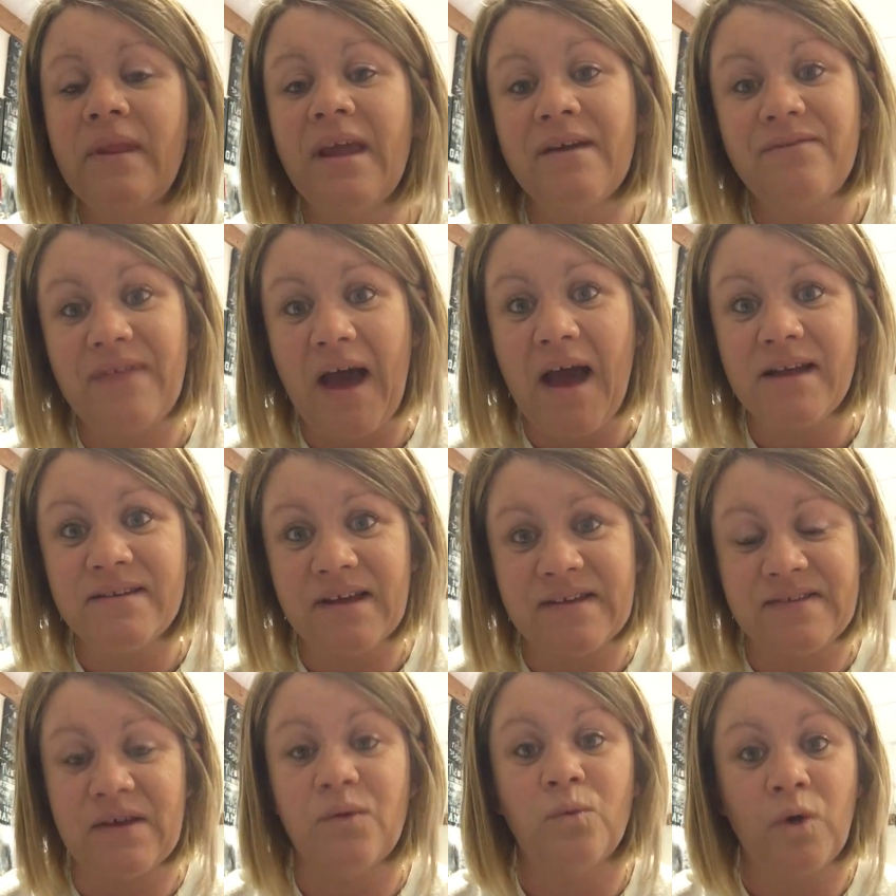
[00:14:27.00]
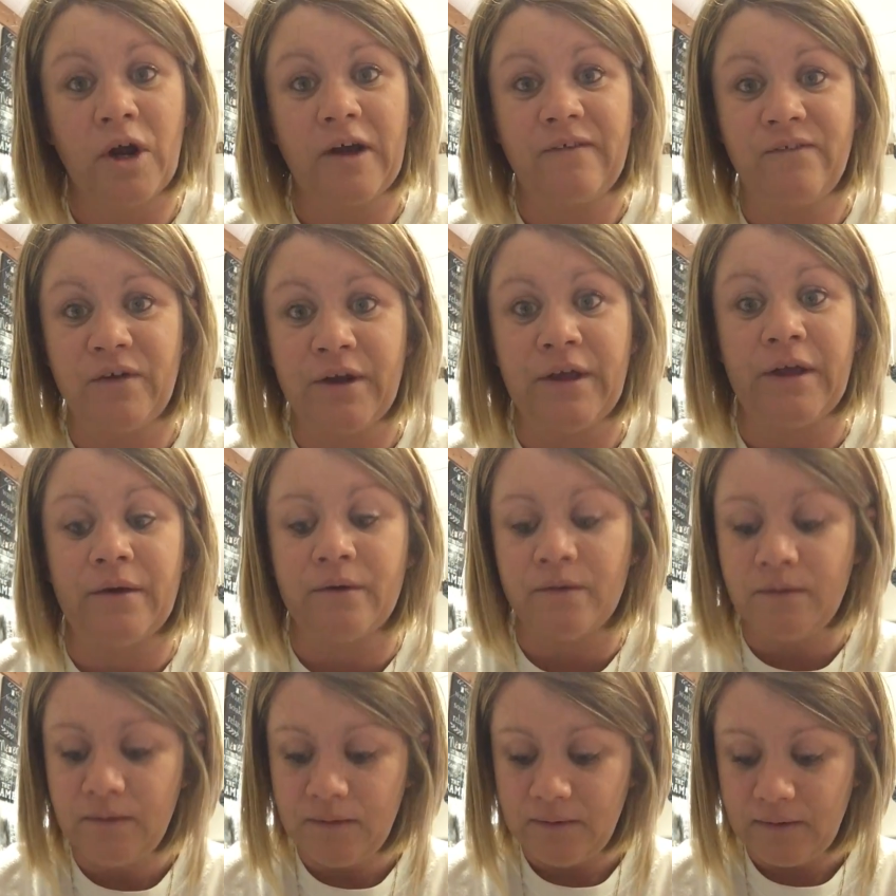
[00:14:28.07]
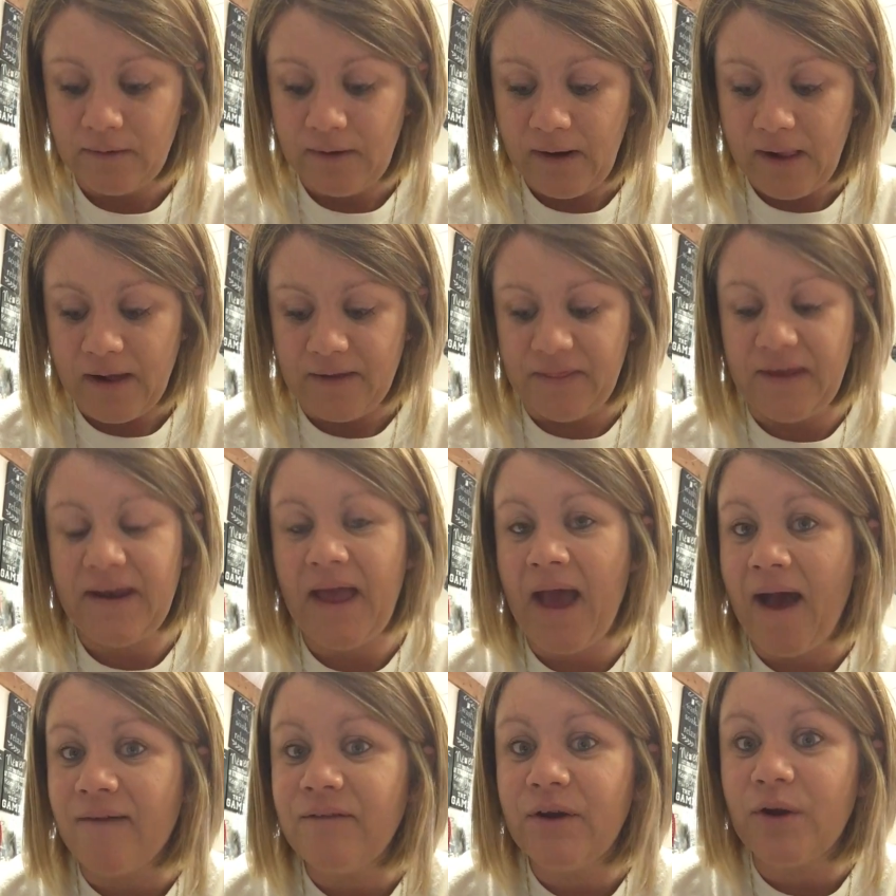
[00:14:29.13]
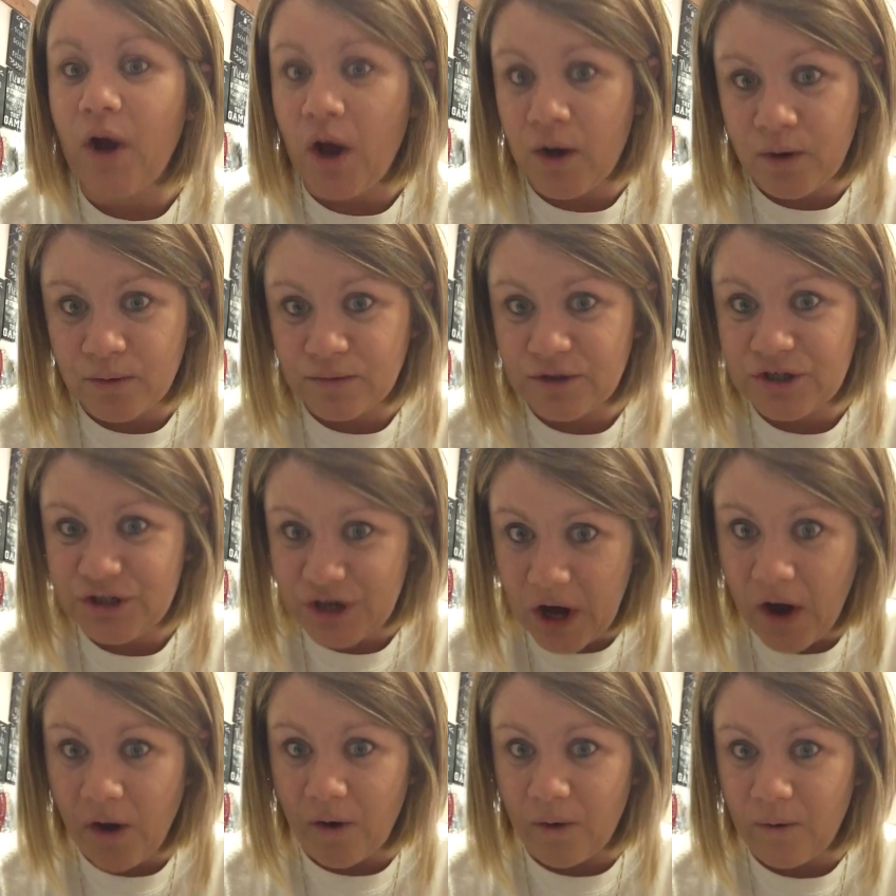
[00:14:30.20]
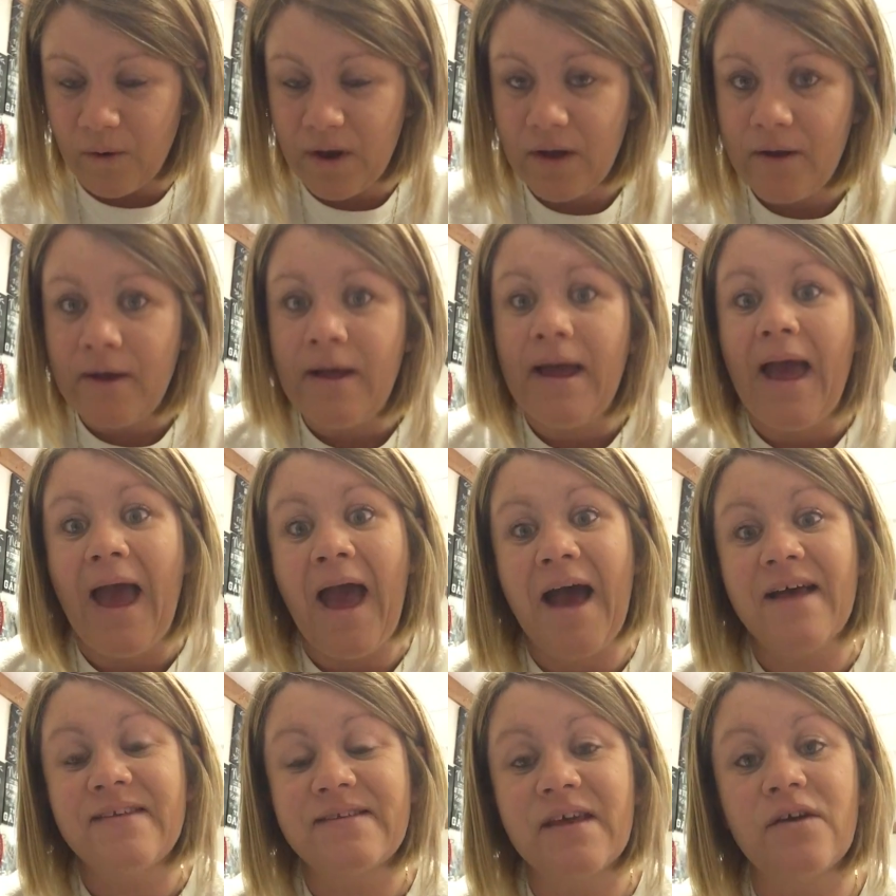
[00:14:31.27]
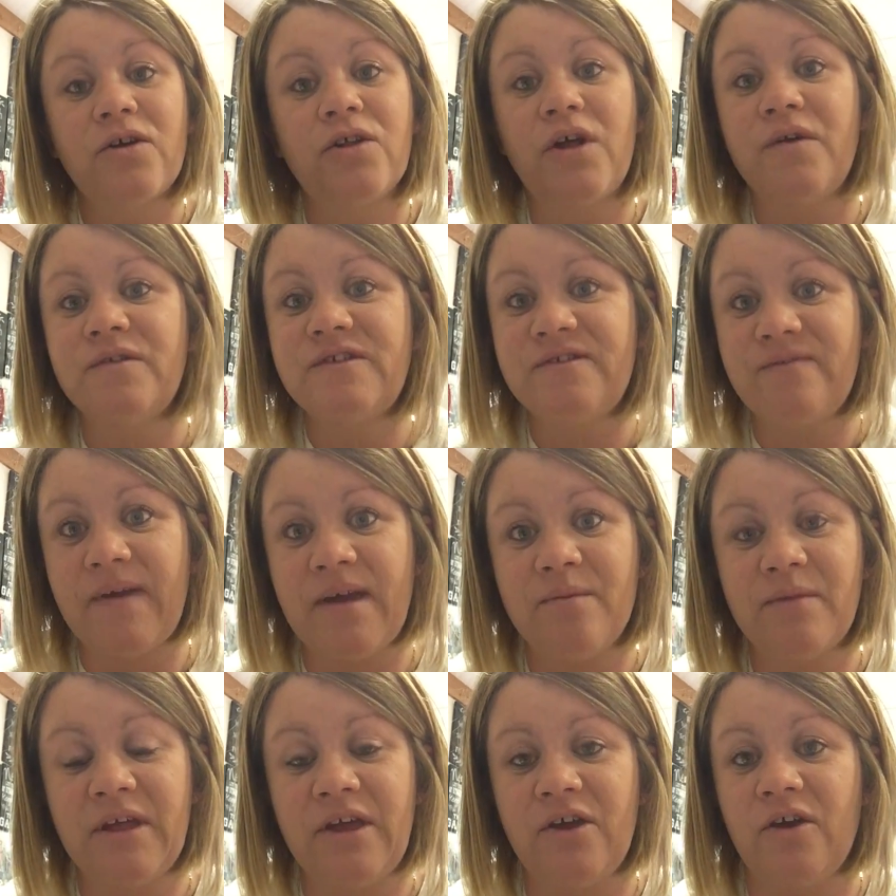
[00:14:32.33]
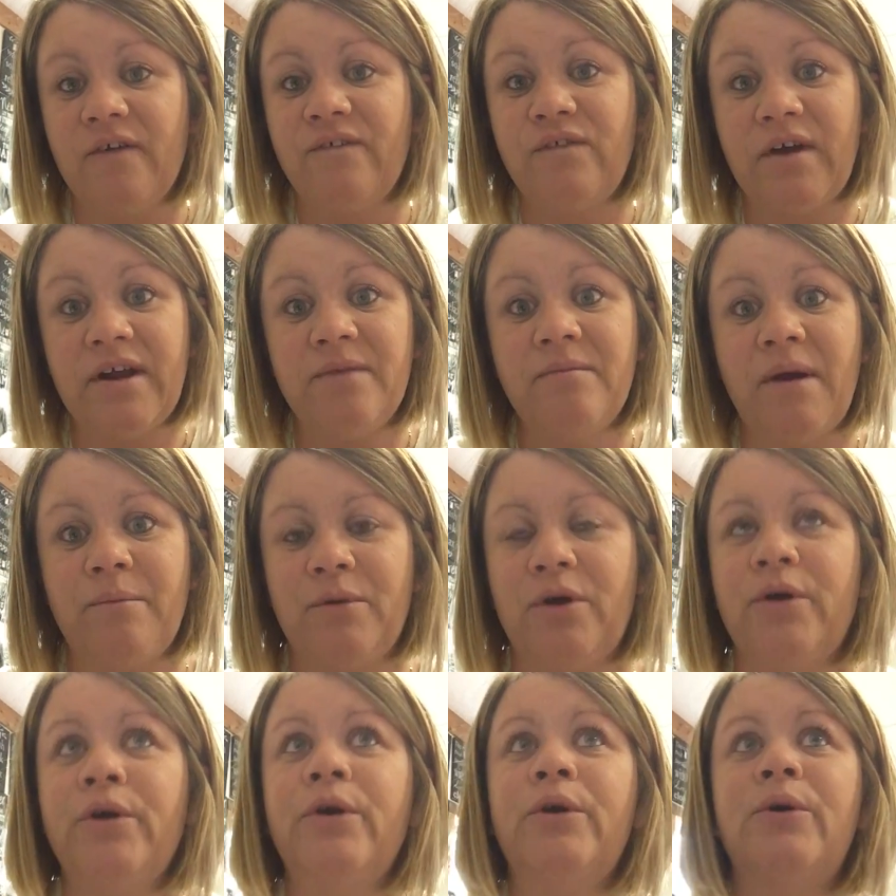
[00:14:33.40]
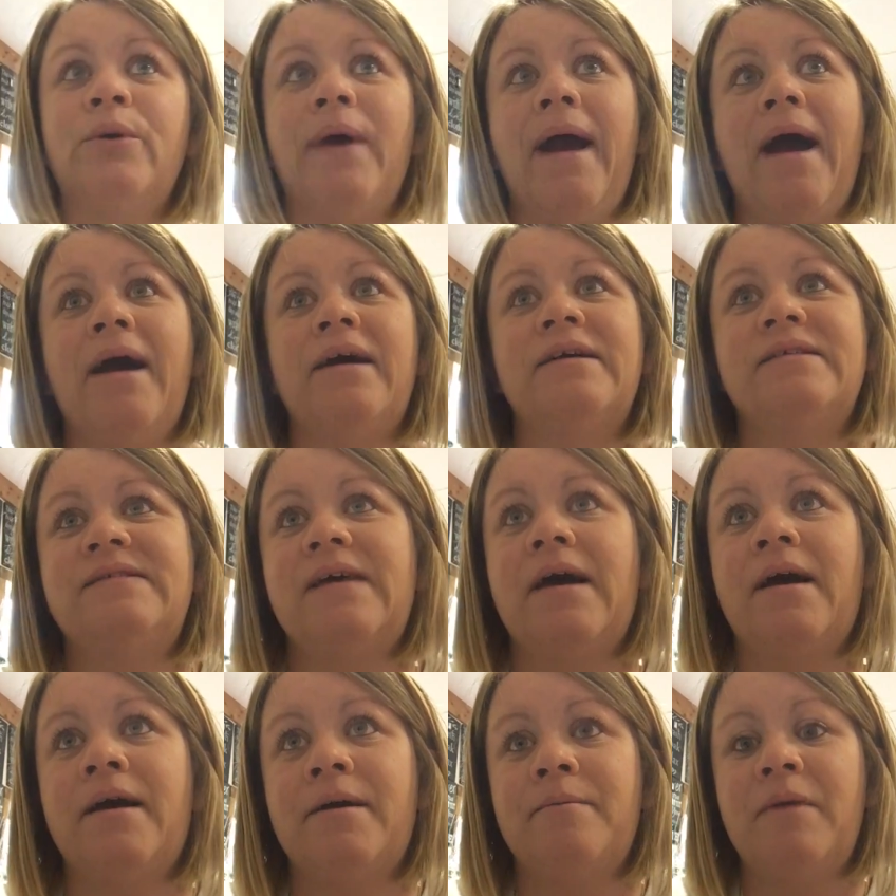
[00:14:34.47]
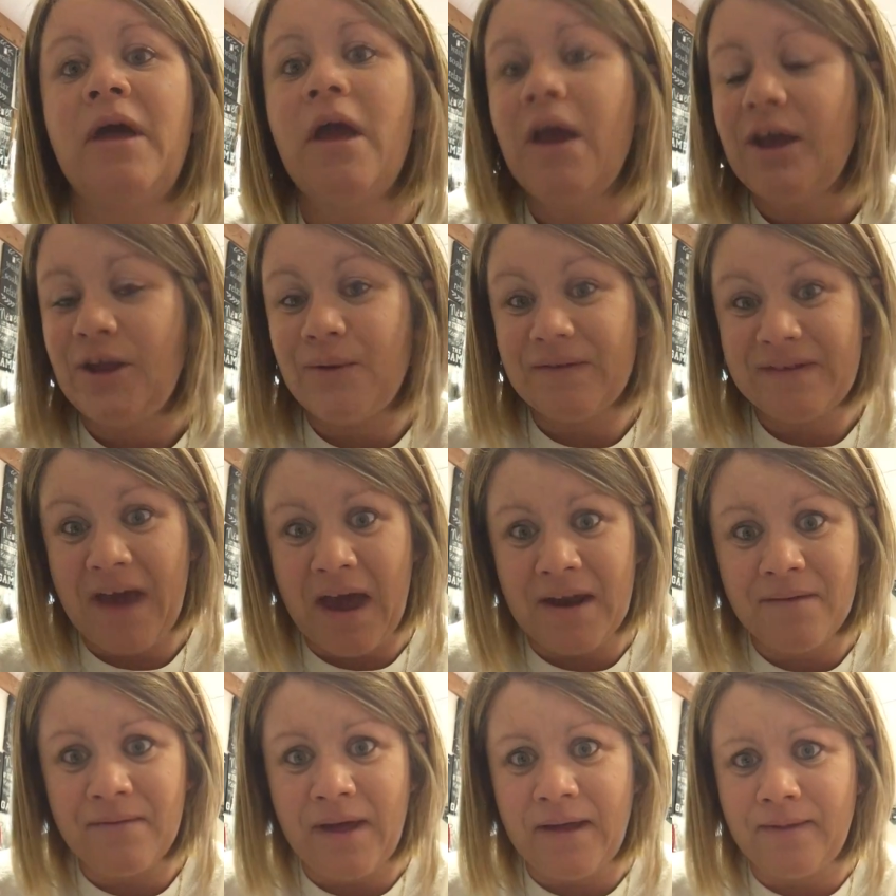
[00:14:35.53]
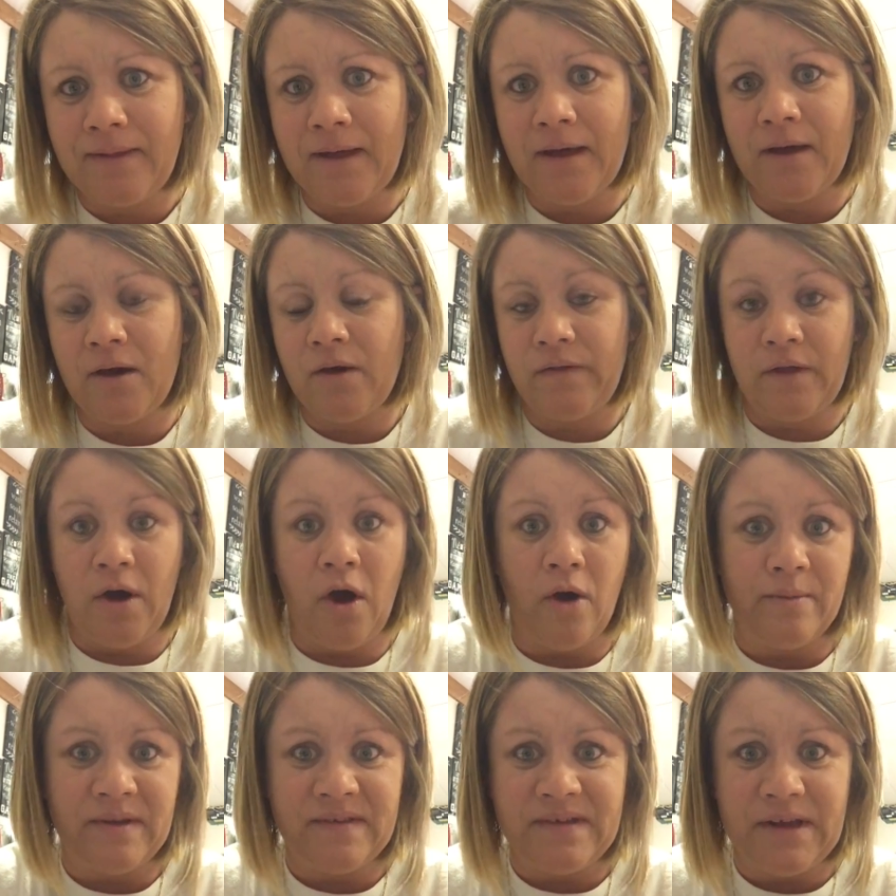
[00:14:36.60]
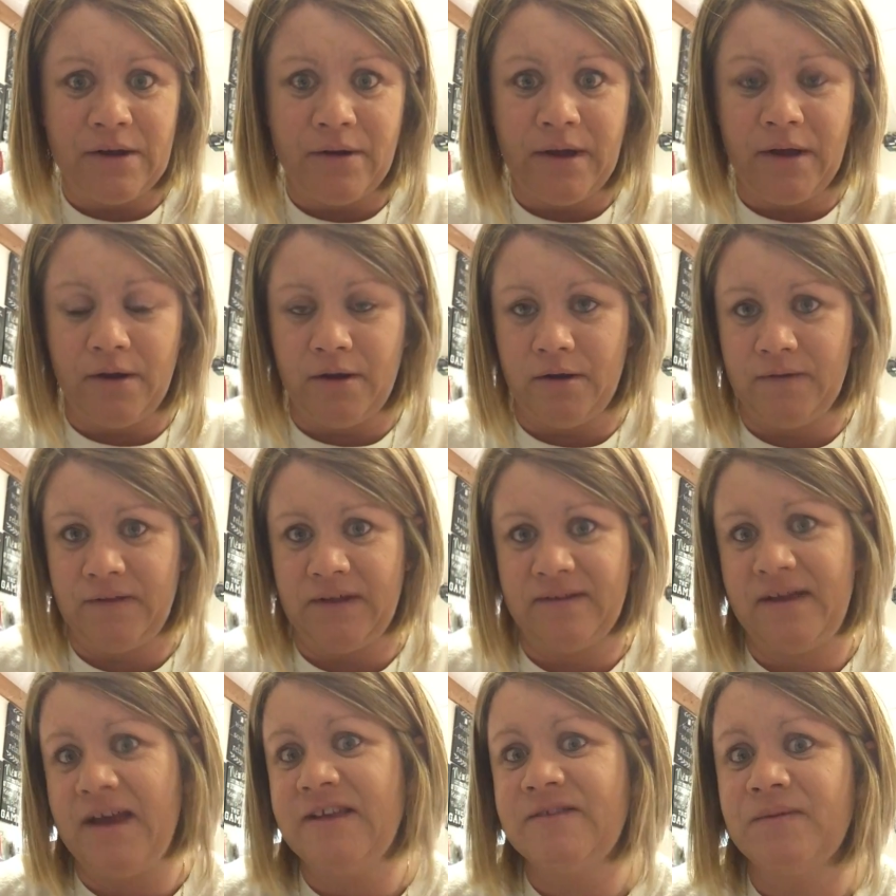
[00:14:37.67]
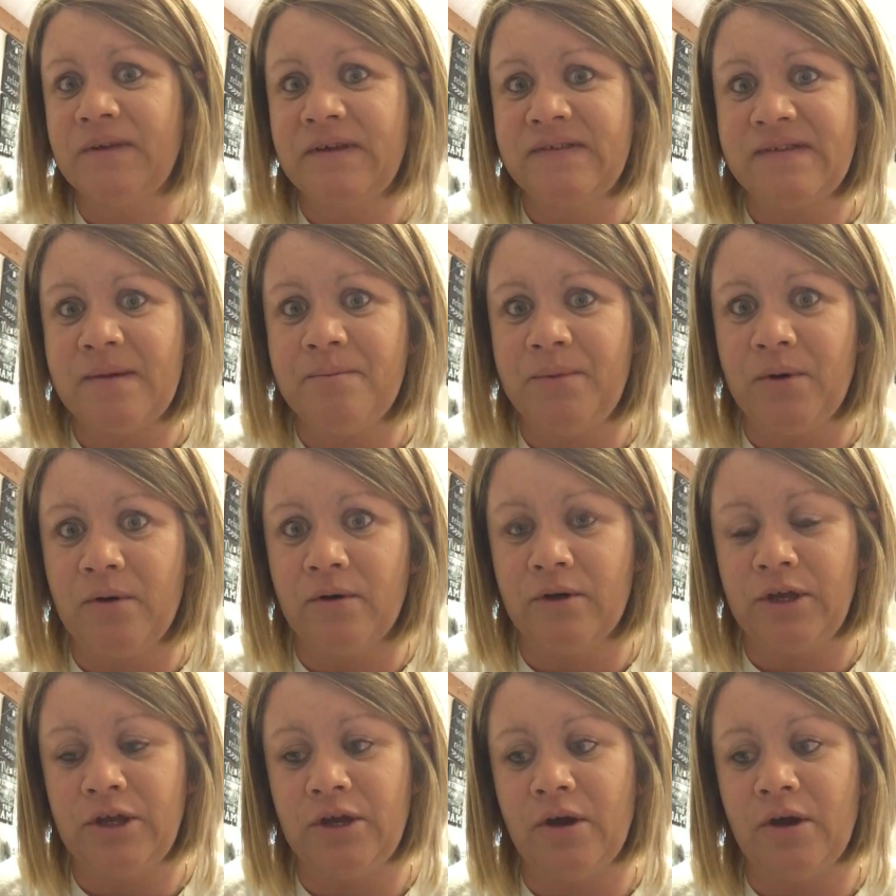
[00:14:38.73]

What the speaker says: If that doesn't work for you, then have your own show. Ask a close family or friend member who has, it's kind of like the home interior, the Tastefully Simple,